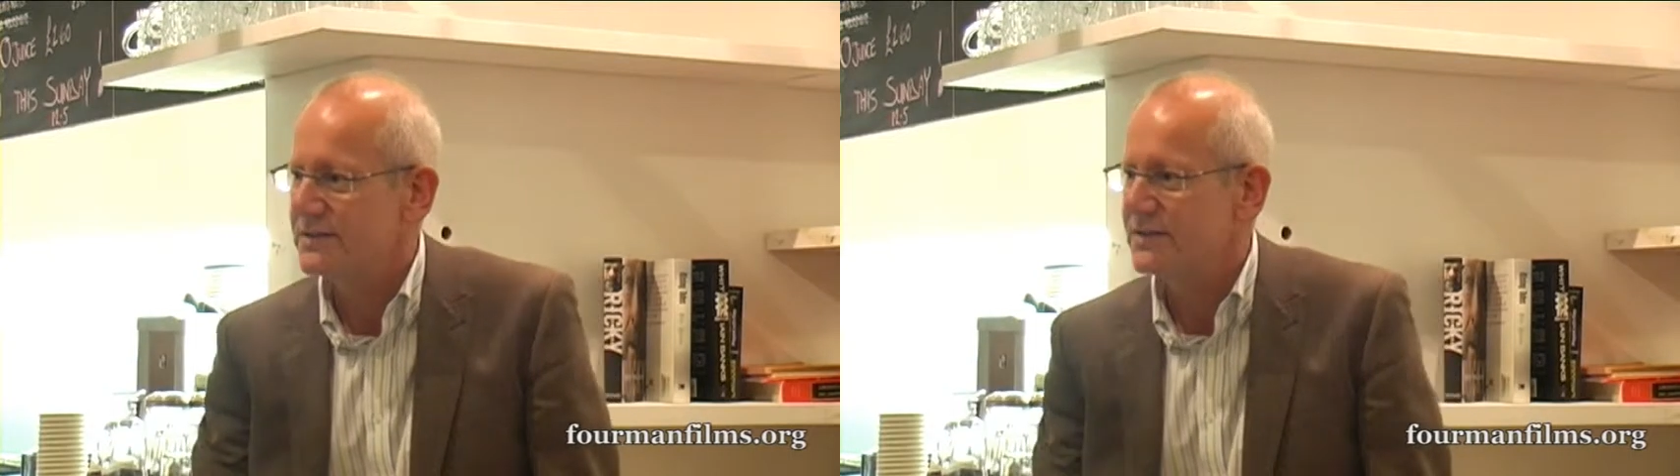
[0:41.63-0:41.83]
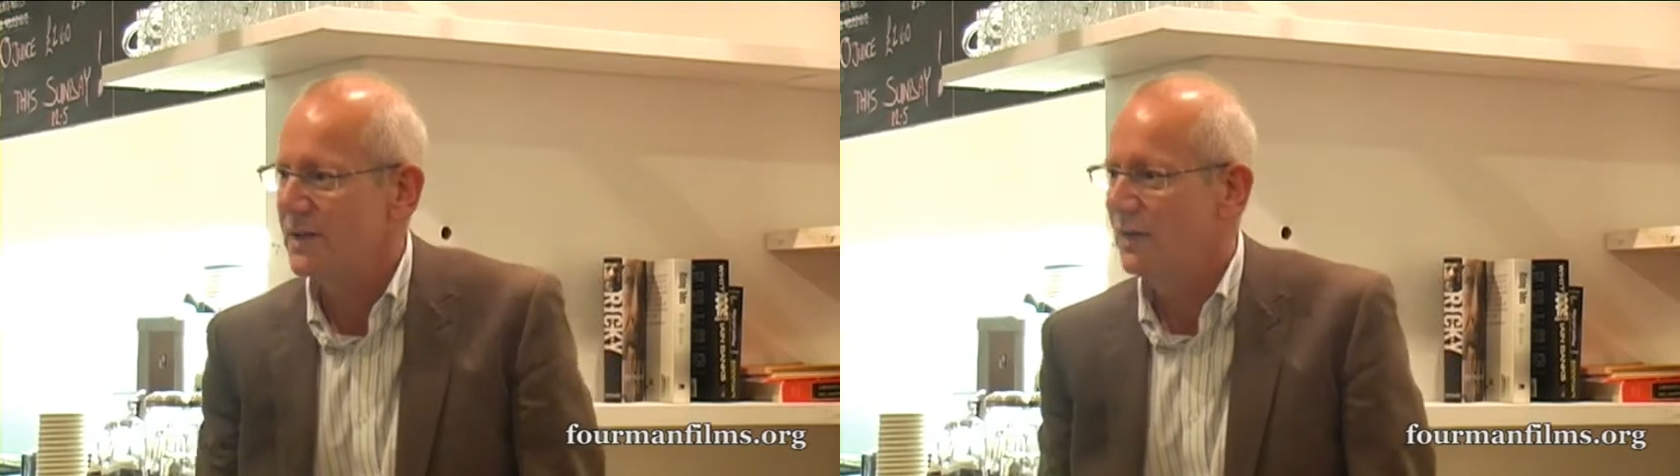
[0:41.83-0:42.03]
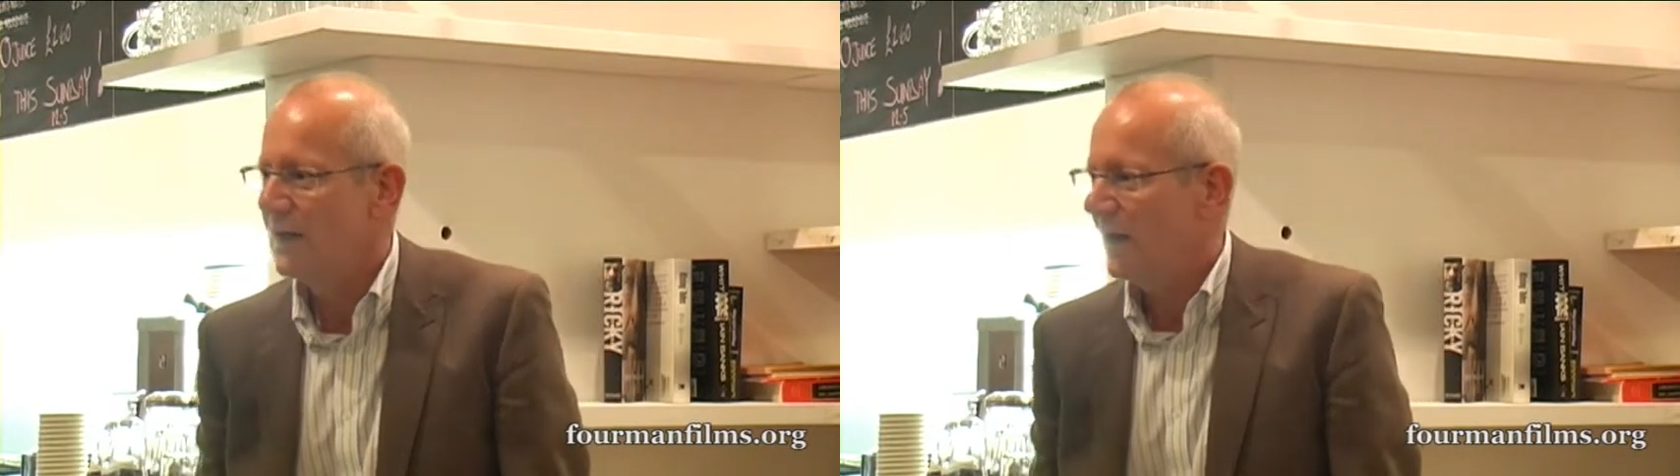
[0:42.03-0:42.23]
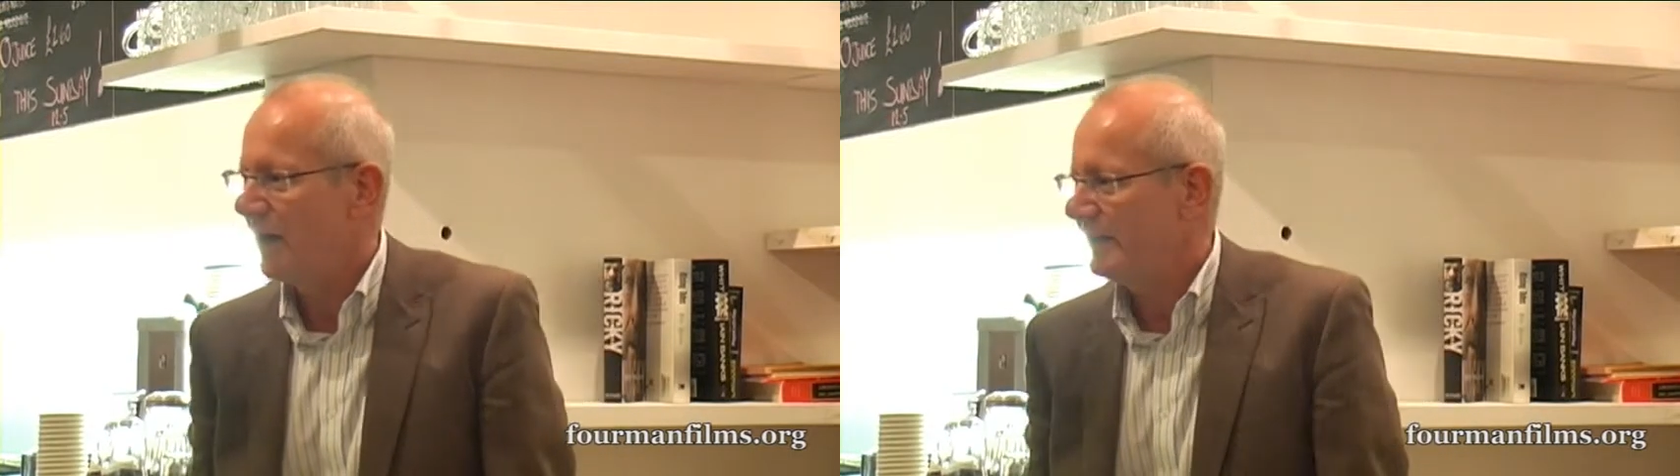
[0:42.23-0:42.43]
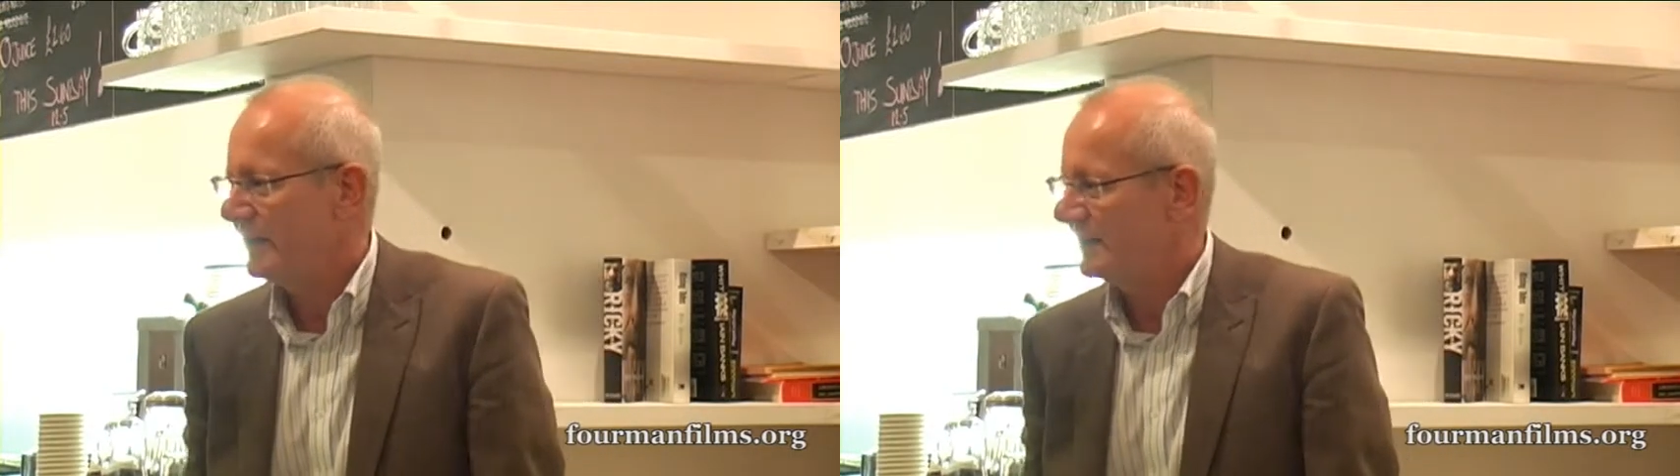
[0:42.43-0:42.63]
So
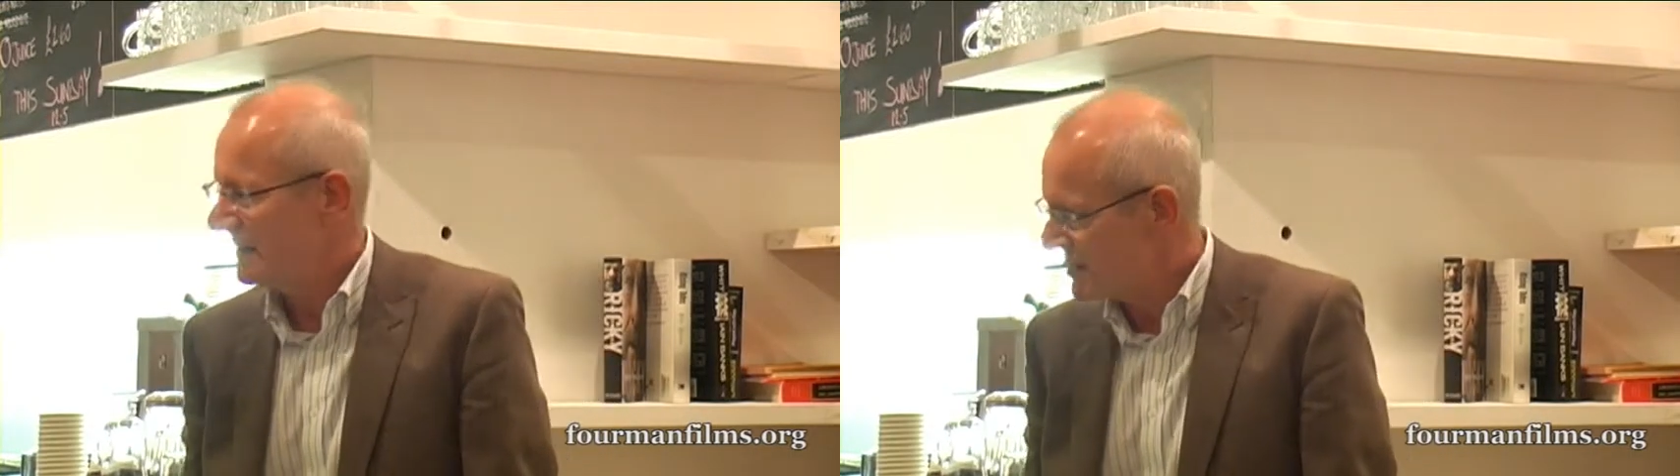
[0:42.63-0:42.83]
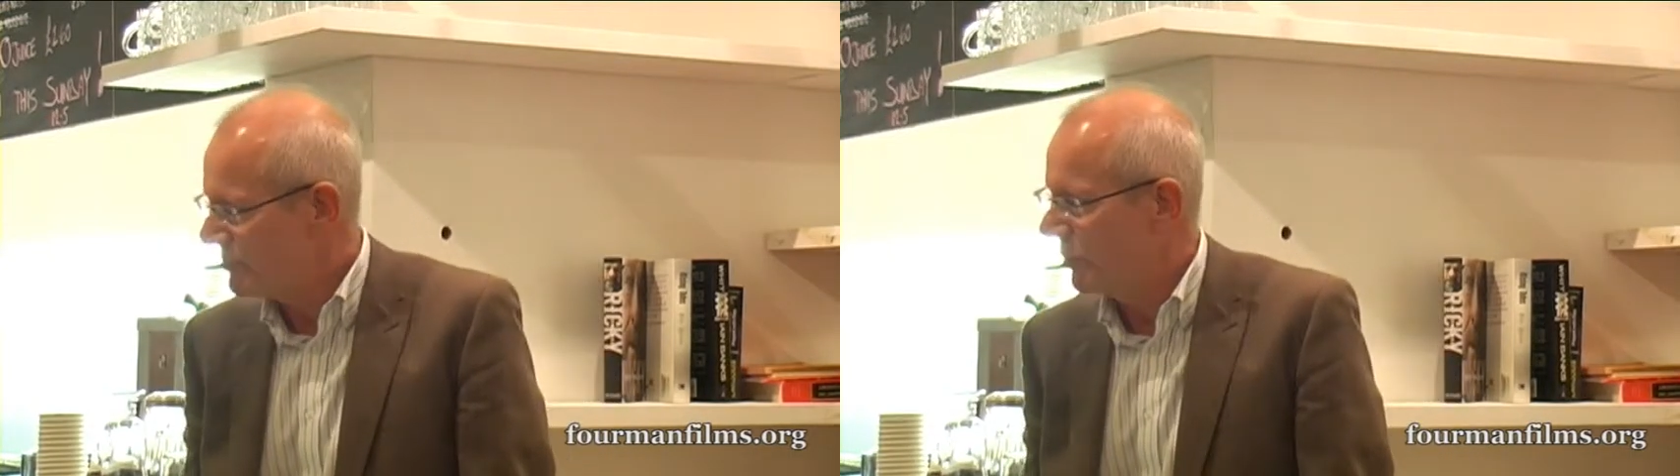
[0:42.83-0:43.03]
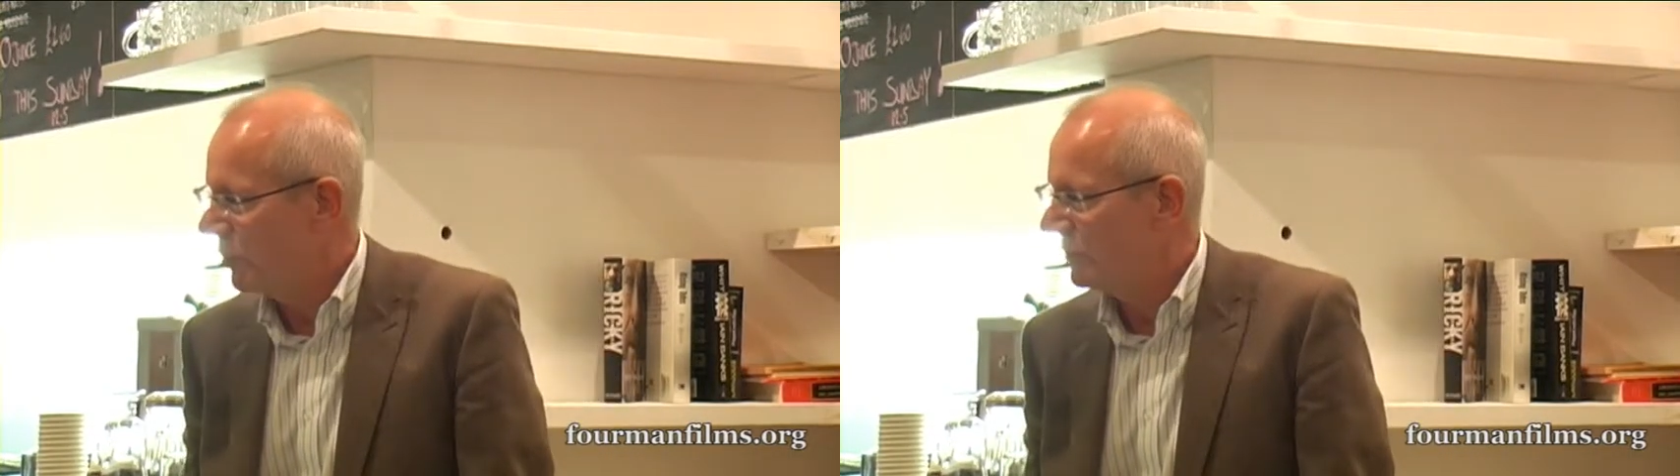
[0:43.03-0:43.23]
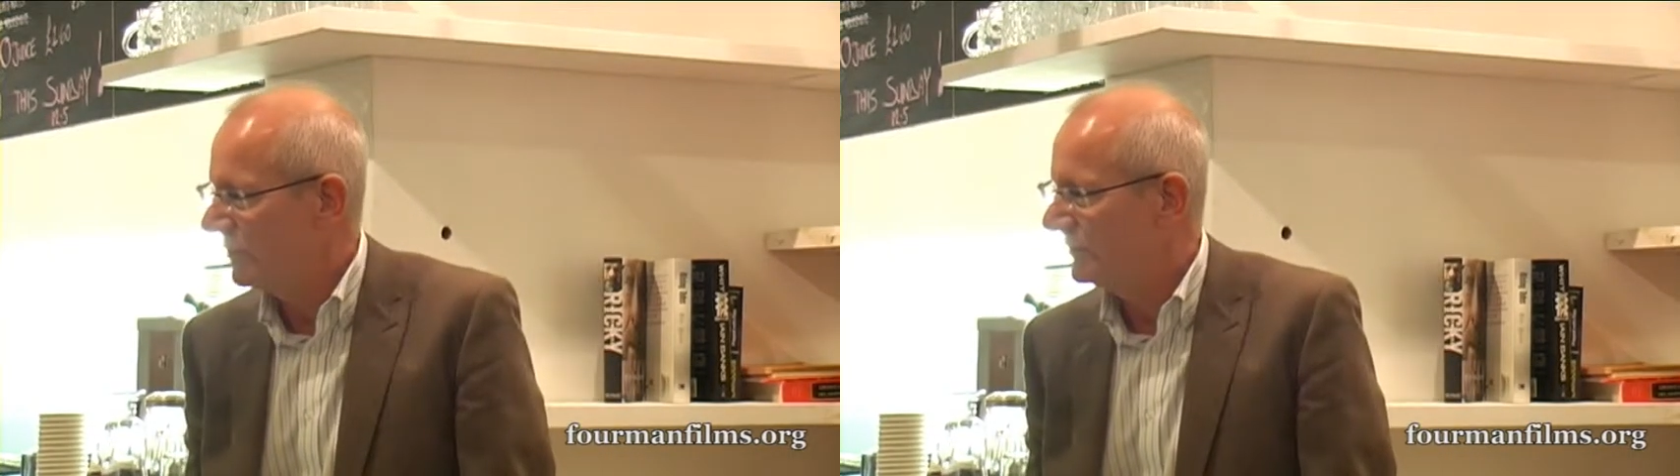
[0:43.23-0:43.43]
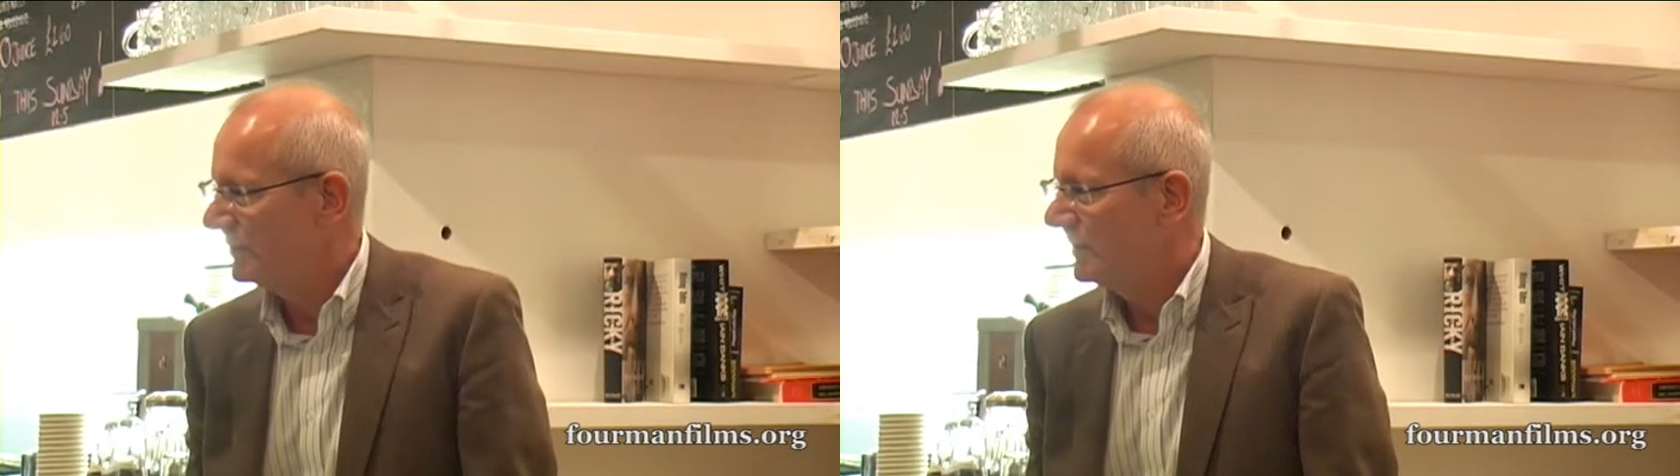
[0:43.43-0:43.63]
I think it is
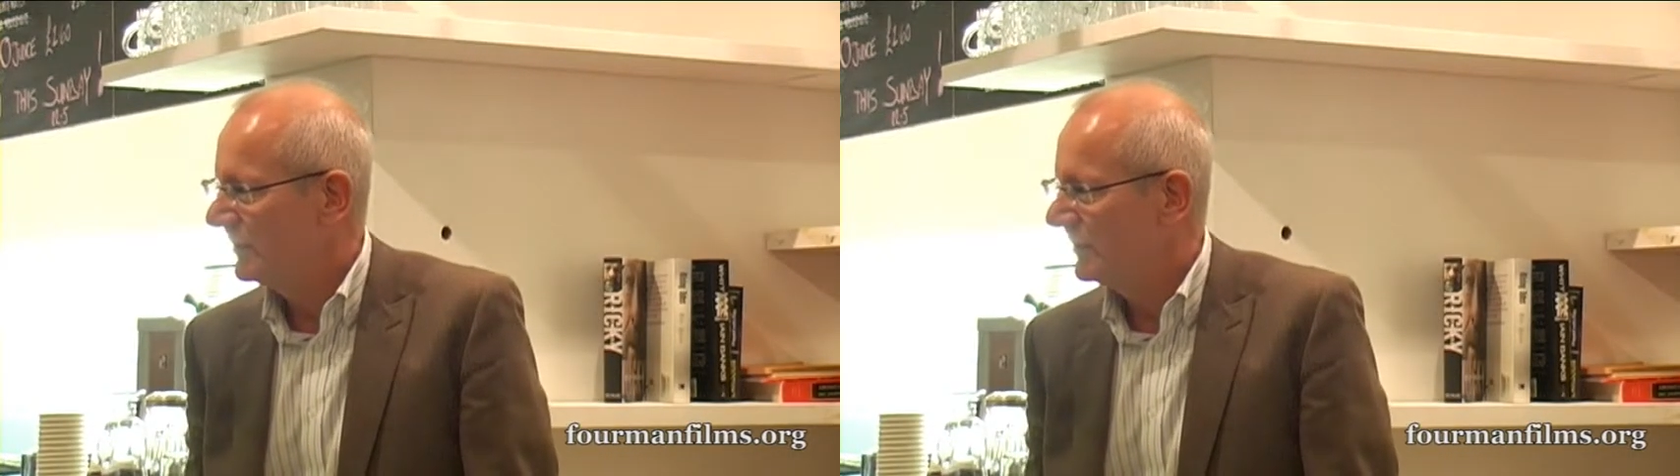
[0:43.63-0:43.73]
important